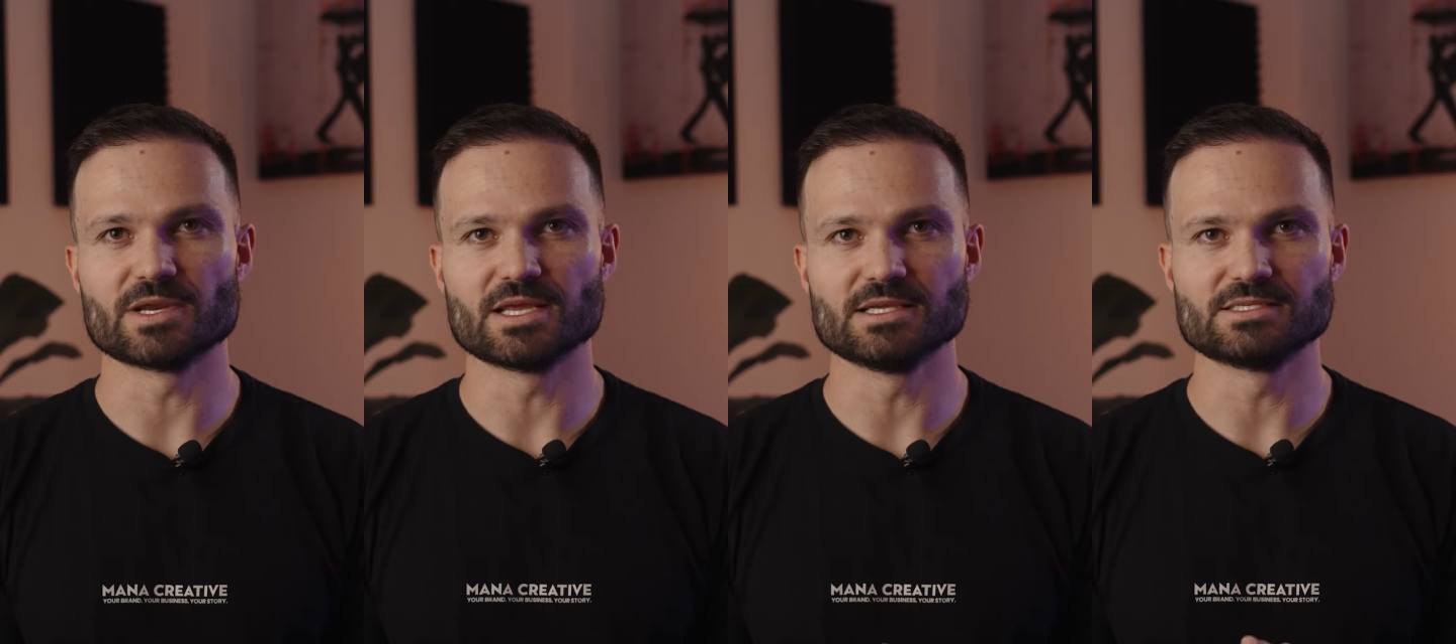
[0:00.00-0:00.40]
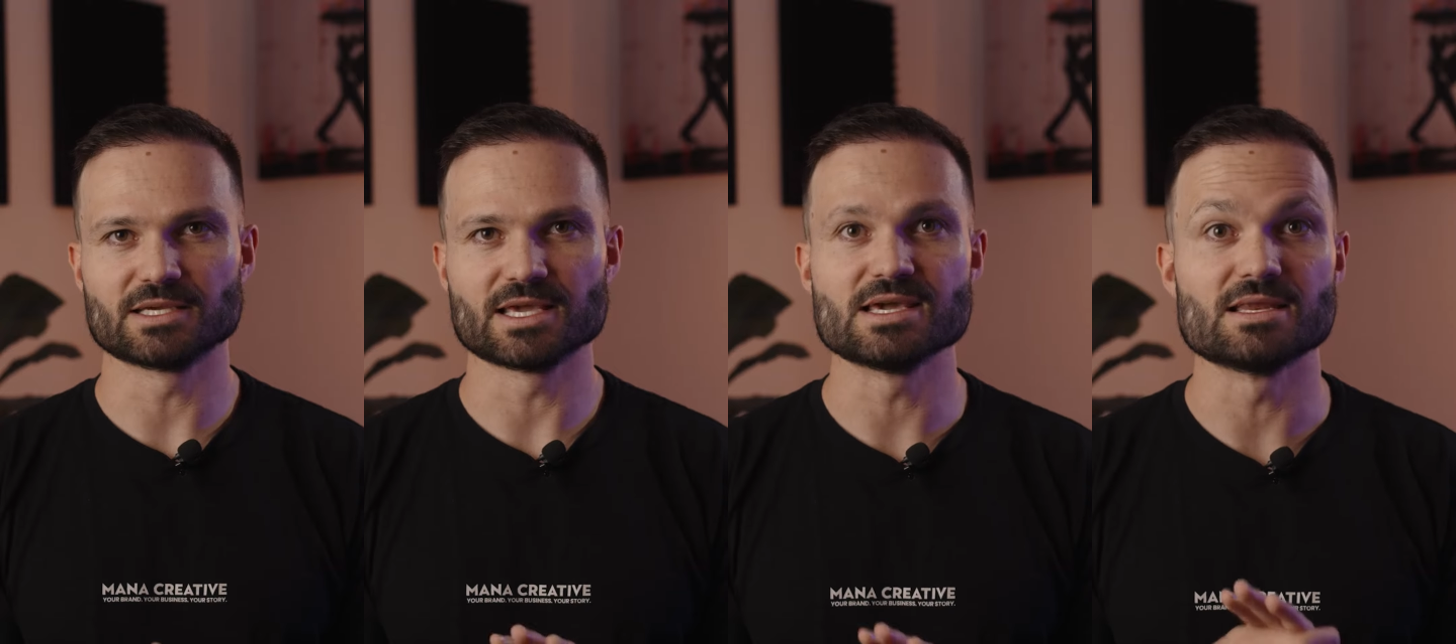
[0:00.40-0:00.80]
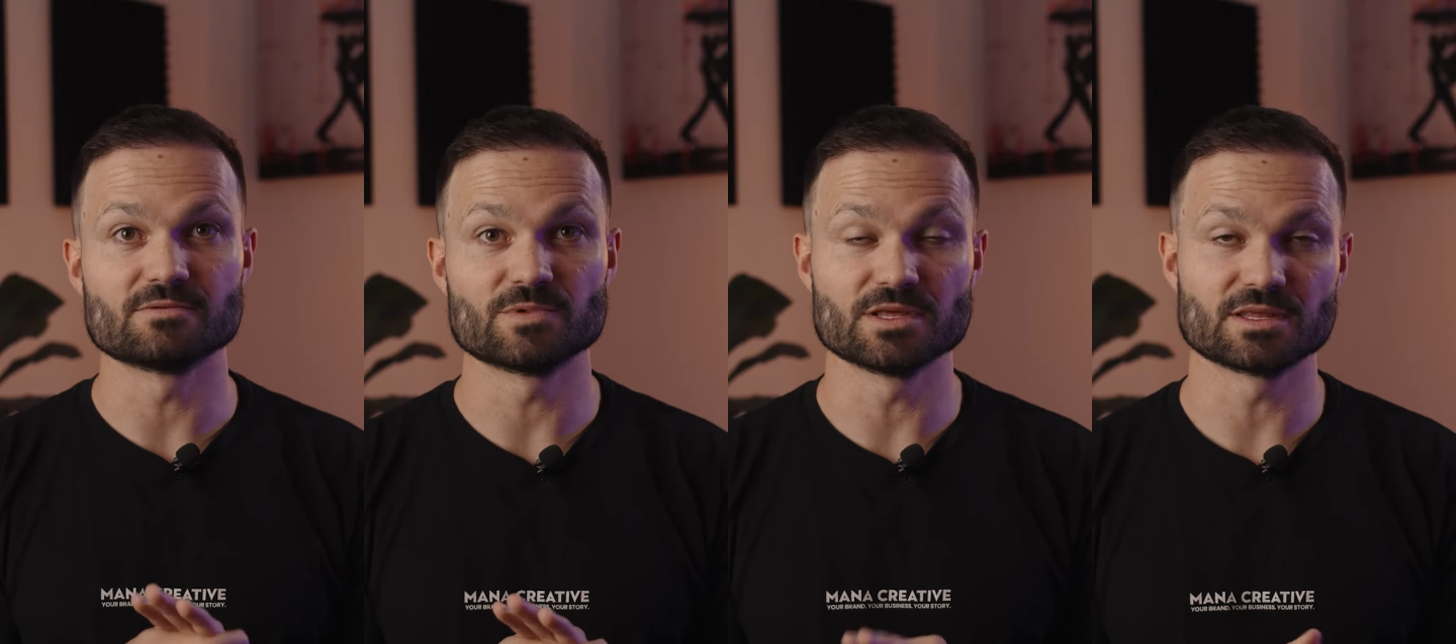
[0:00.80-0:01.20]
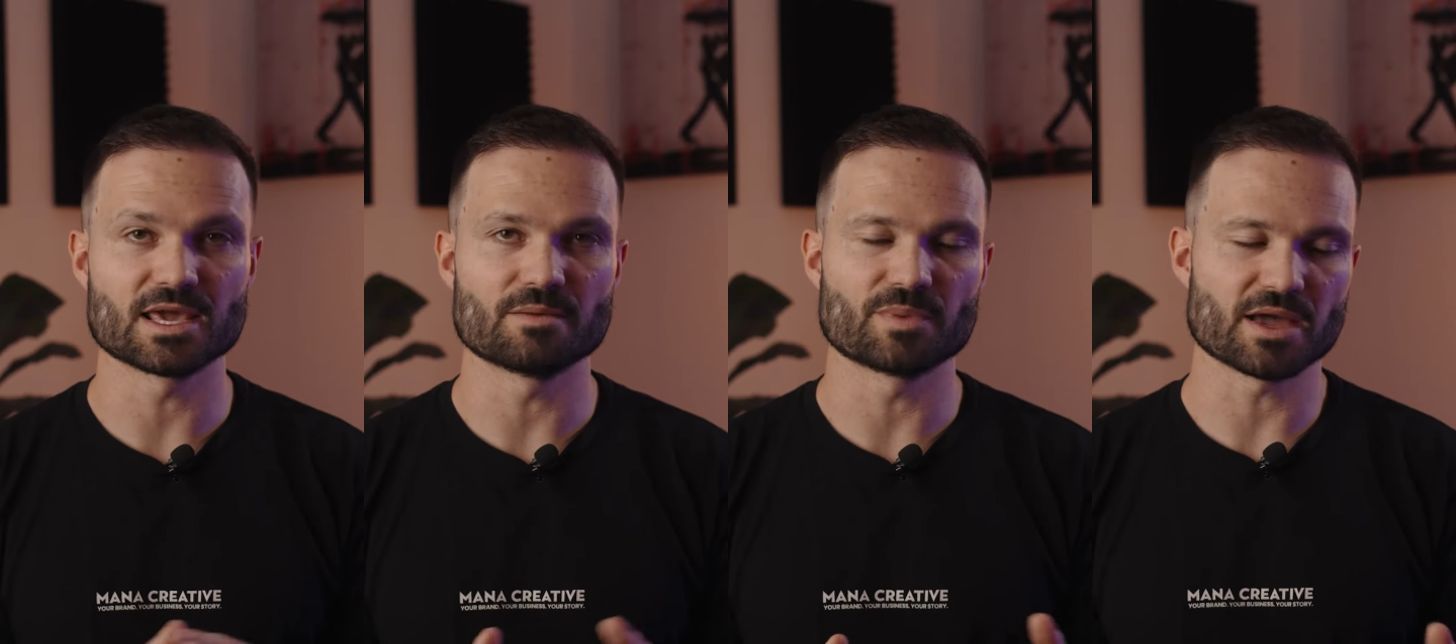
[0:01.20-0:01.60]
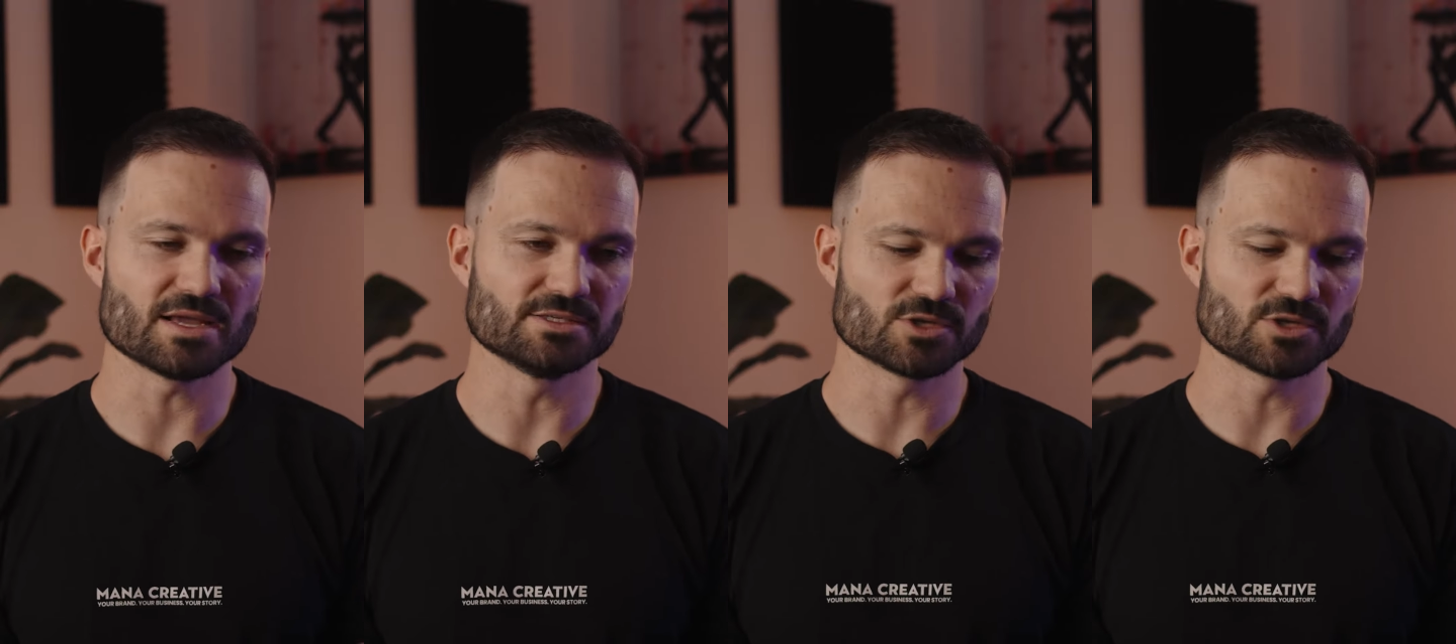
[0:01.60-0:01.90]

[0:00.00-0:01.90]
needed to hit within the campaign.